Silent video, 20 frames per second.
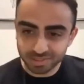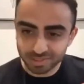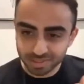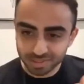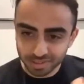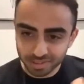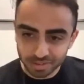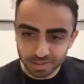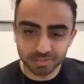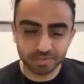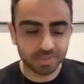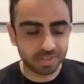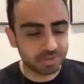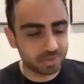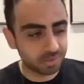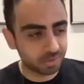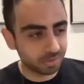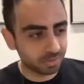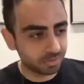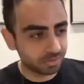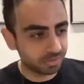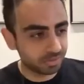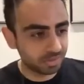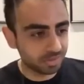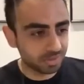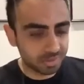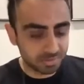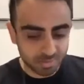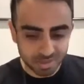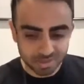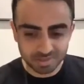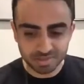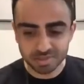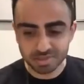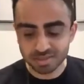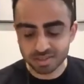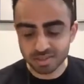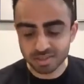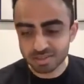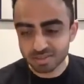our individuals,
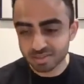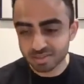businesses,